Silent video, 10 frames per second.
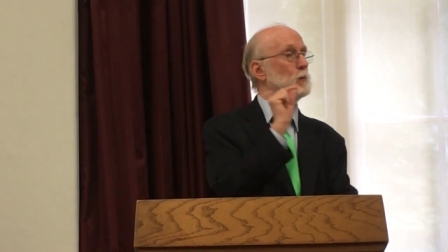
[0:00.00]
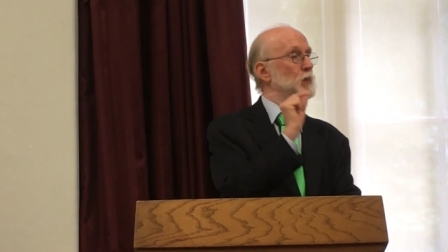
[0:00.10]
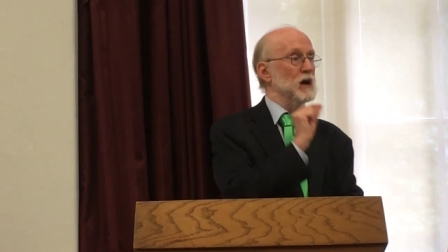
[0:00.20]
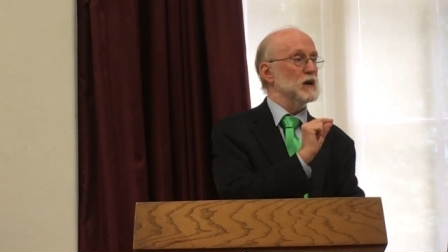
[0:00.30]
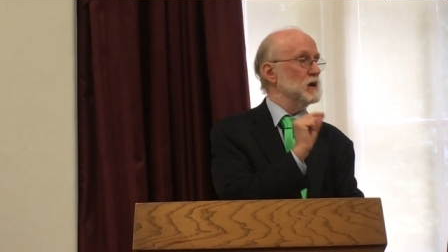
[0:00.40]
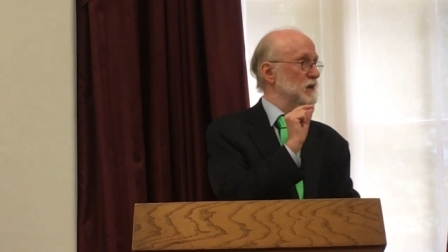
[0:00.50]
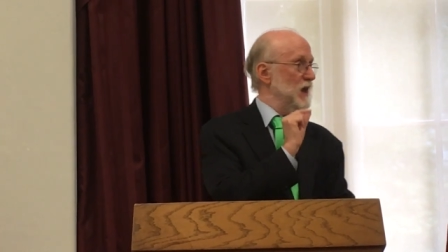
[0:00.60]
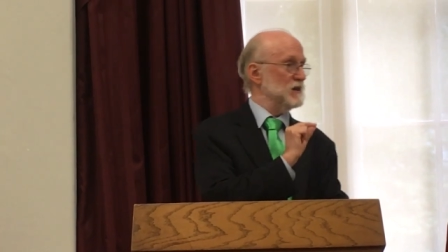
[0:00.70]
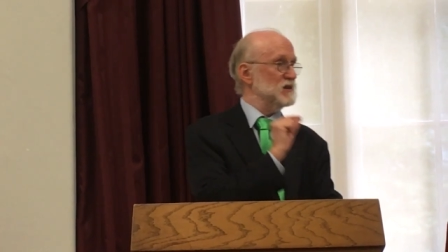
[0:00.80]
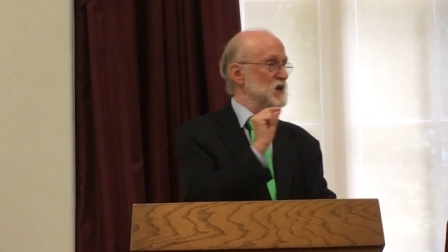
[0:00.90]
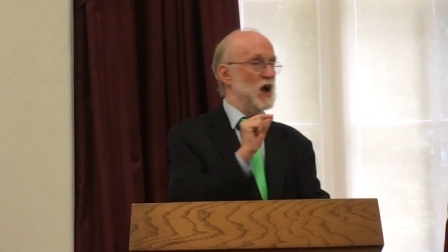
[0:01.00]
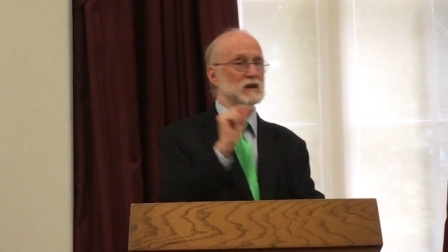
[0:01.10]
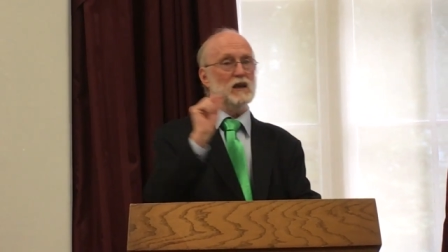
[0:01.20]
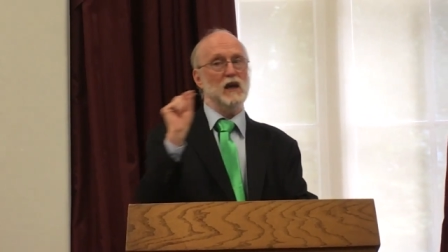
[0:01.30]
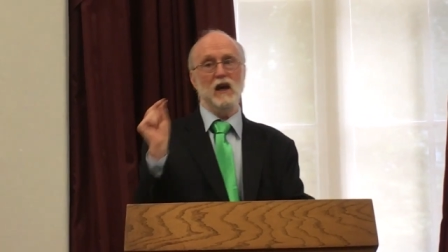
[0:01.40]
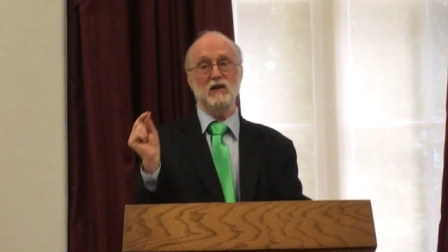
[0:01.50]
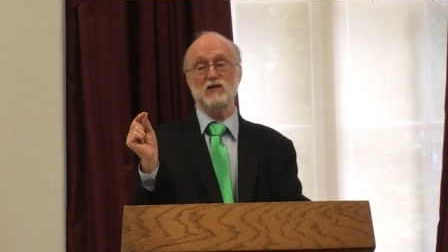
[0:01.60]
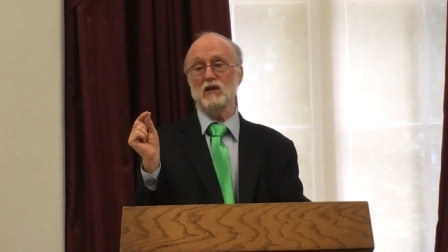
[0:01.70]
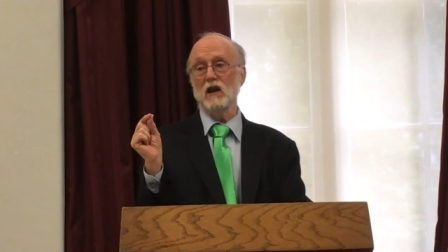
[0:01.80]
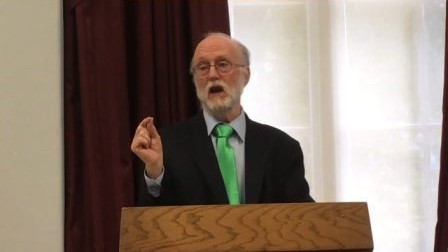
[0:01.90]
but that's not the case.